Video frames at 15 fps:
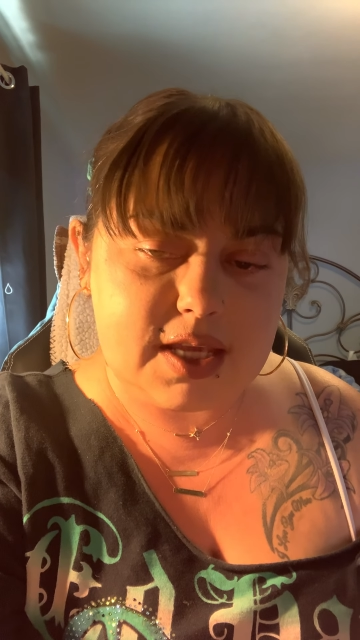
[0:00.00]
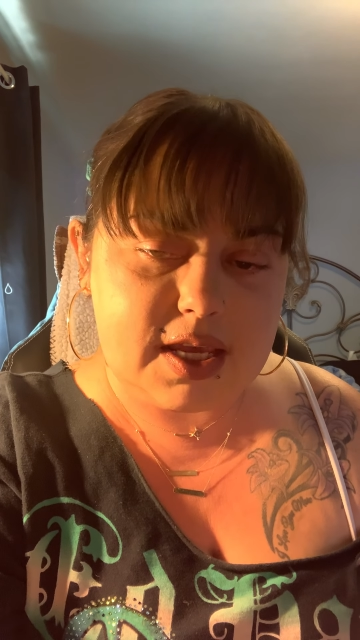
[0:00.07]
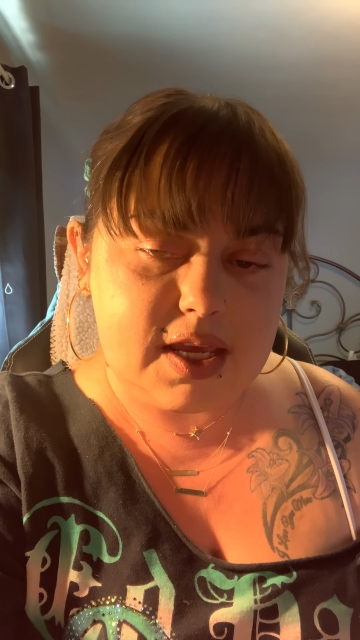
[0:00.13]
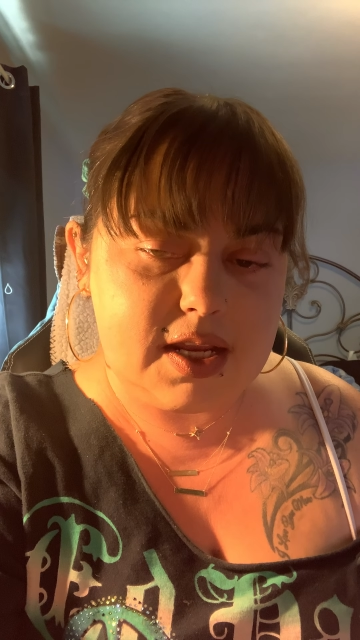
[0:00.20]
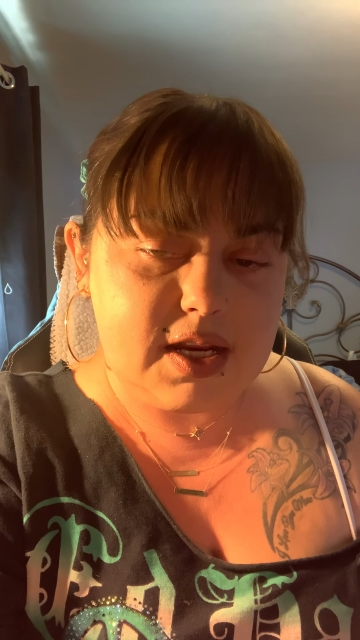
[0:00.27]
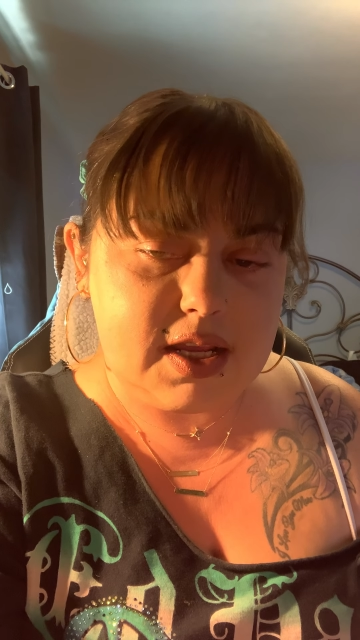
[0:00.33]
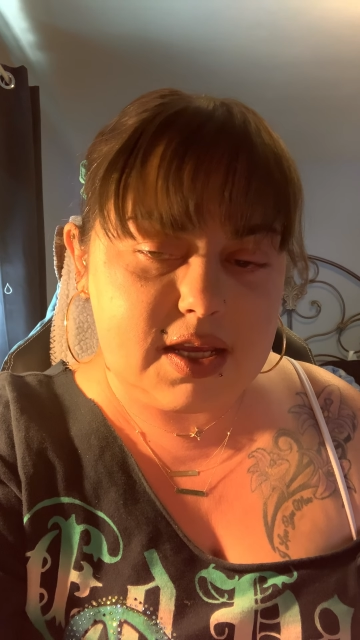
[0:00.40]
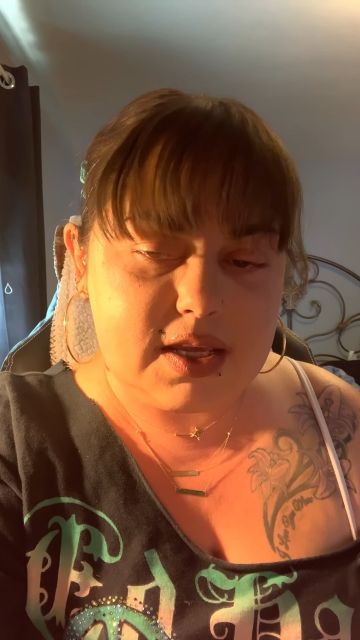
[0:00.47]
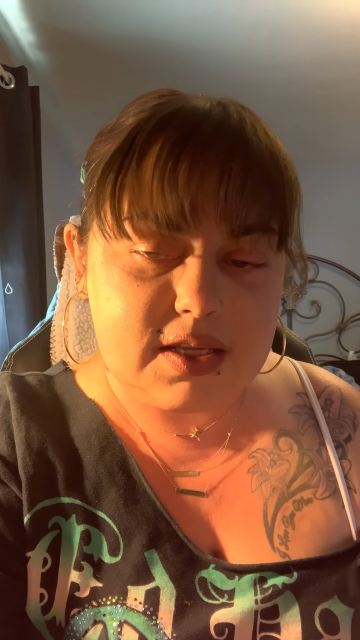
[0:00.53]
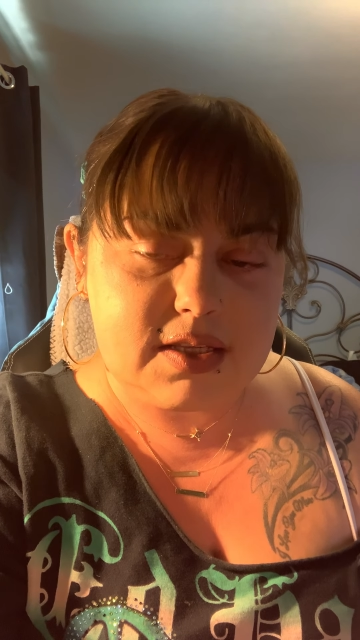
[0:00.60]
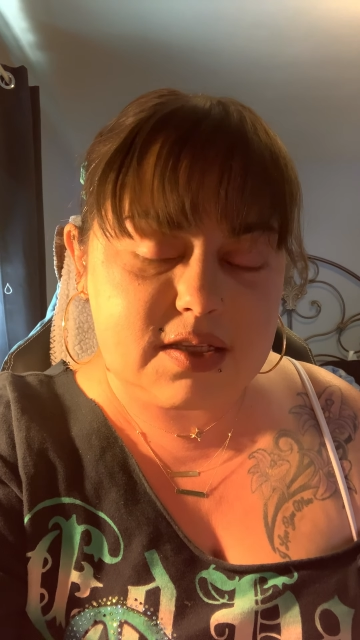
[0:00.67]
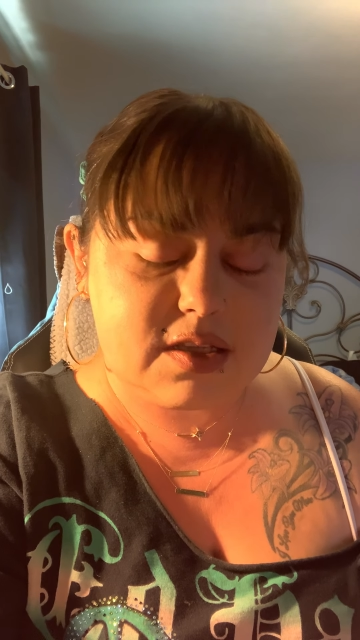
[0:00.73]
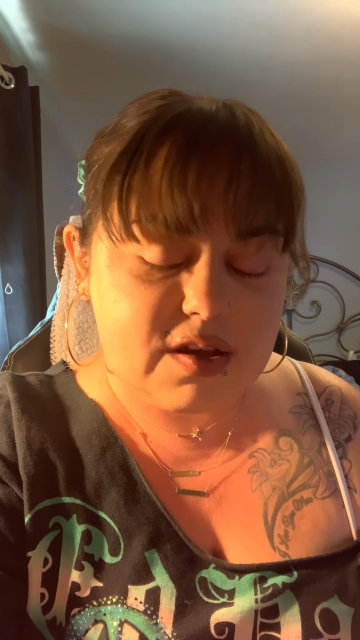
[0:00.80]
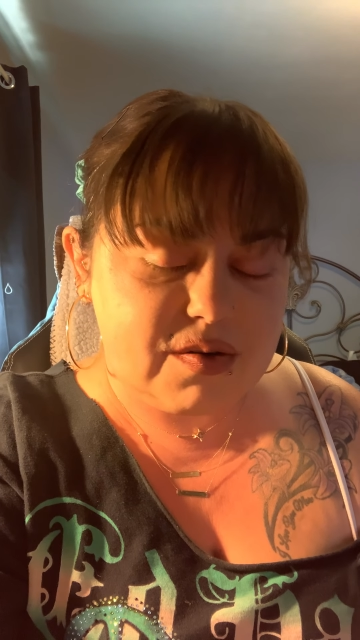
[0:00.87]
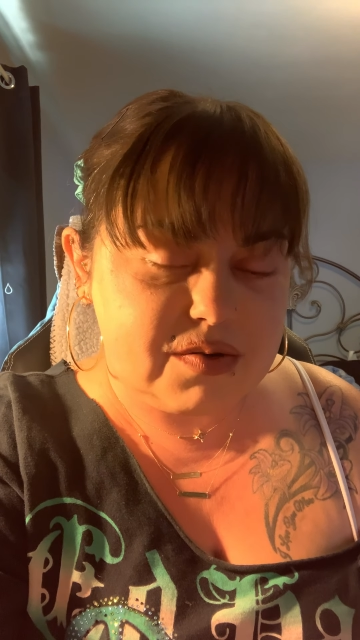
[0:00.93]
It is so